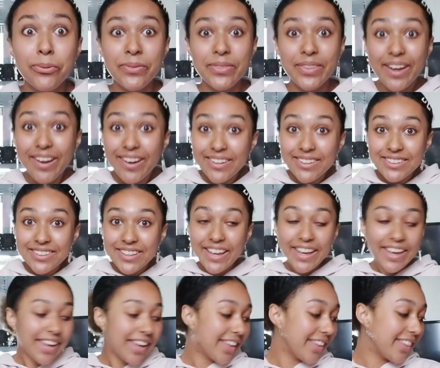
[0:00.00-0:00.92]
So that's
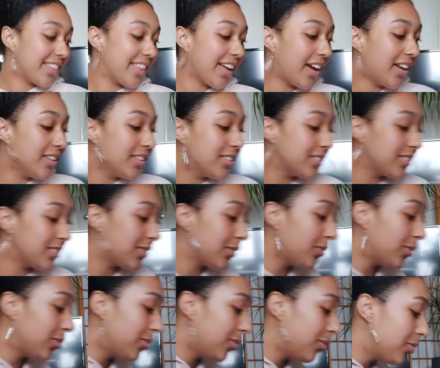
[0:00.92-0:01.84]
it. That's
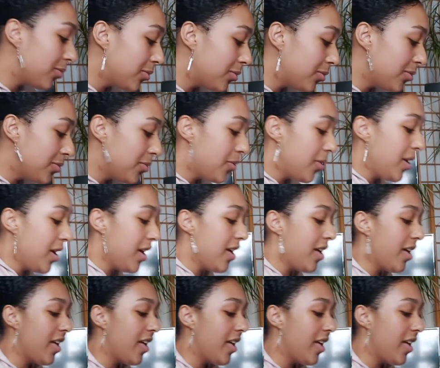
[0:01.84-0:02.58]
all